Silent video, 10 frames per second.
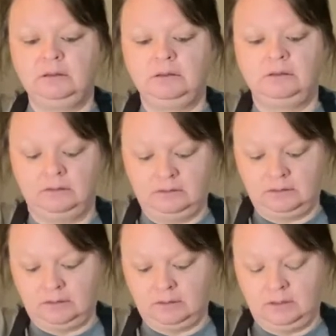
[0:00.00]

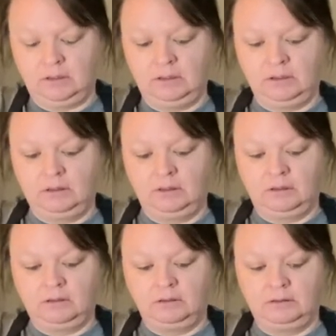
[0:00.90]
Nobody speaks.